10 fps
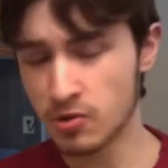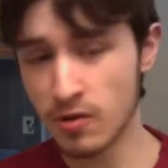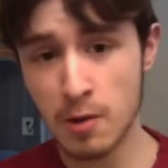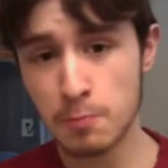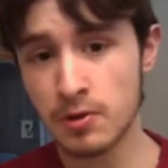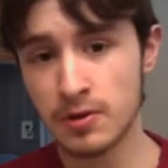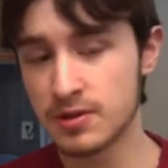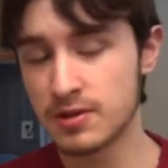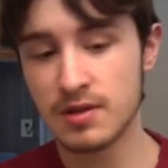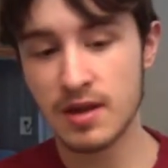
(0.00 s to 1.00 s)
or
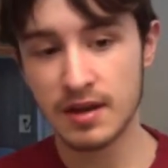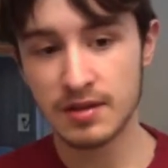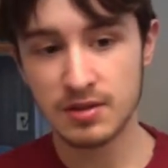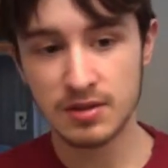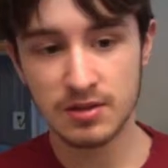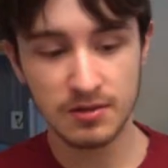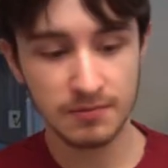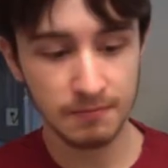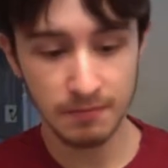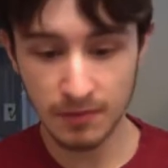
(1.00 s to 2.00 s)
outputs that
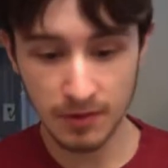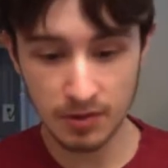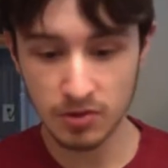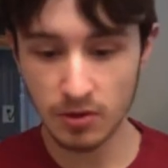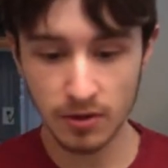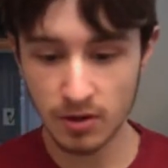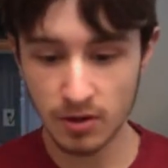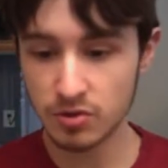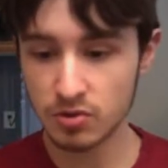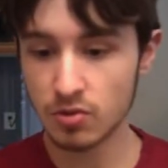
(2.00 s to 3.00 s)
the Atari
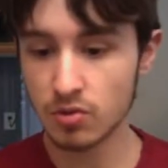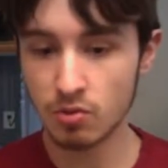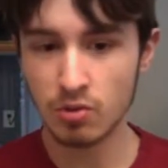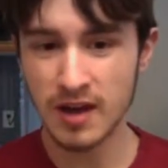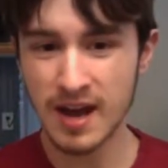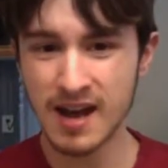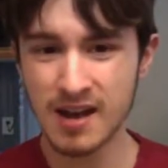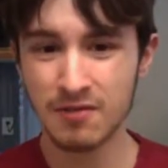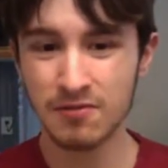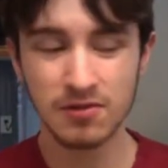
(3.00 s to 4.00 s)
console would
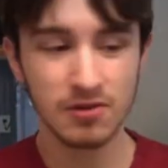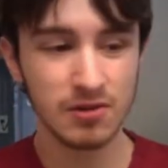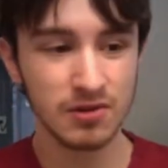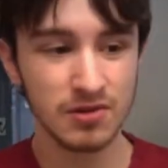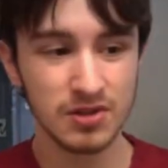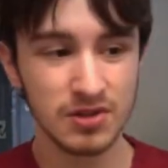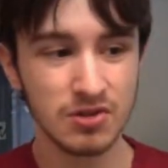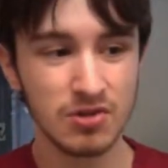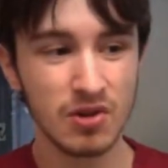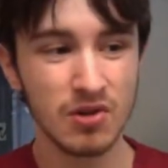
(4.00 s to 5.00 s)
have because
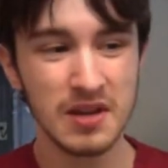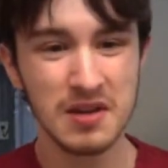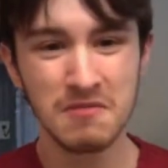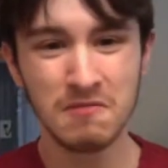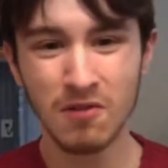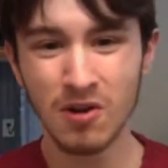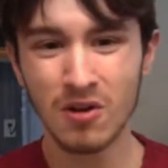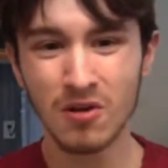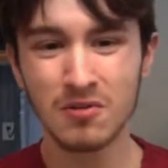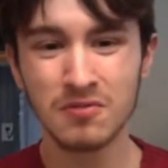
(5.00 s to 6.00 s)
it
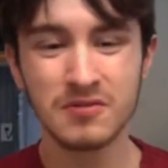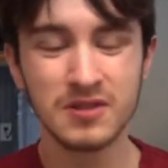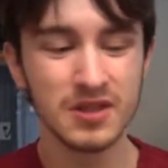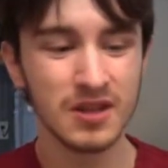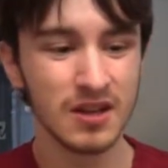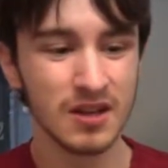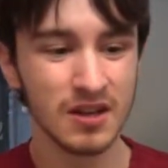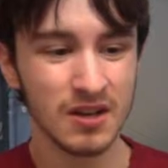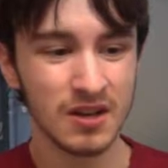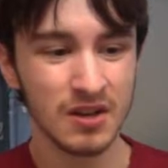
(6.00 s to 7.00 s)
involves
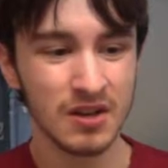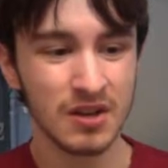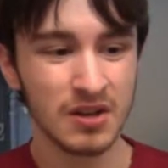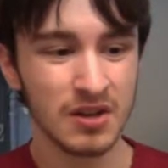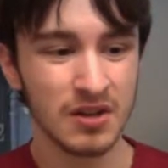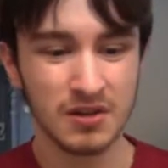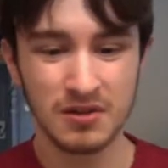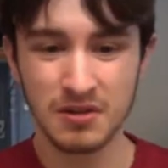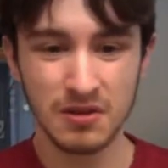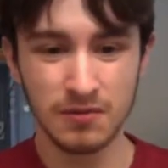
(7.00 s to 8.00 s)

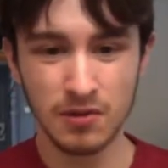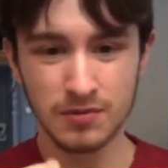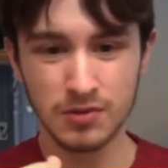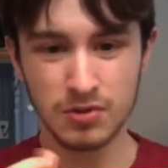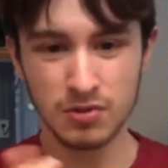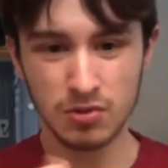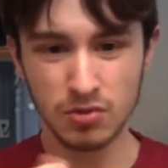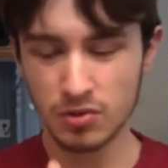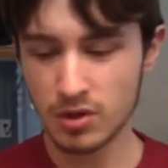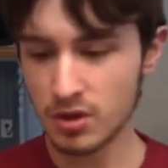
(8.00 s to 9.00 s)
those
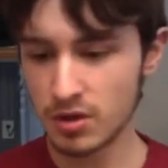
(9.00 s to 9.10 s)
little